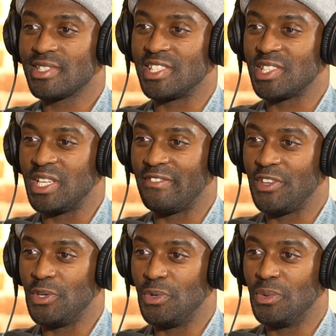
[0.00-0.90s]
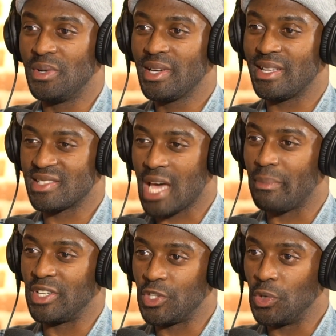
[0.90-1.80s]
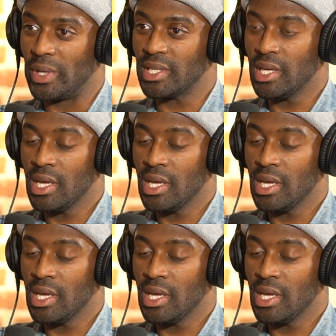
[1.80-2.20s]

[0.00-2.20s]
to see if you can tap into it.